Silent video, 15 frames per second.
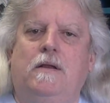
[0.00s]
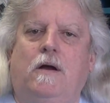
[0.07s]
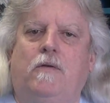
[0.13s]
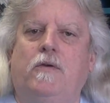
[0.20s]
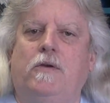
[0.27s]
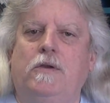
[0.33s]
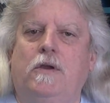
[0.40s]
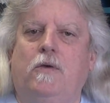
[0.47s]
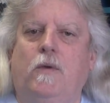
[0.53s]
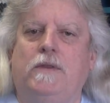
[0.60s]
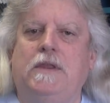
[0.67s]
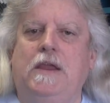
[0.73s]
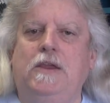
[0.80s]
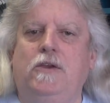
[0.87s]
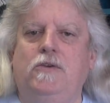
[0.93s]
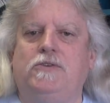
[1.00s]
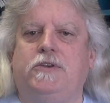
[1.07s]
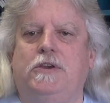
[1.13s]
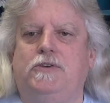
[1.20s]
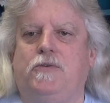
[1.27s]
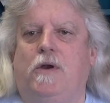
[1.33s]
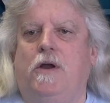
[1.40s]
over, you know, what they
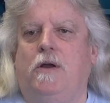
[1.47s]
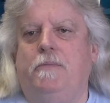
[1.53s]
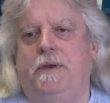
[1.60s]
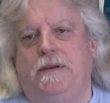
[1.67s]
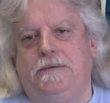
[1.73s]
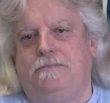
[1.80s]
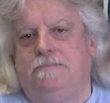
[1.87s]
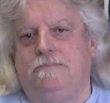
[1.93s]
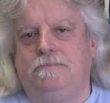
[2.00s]
usually draw. But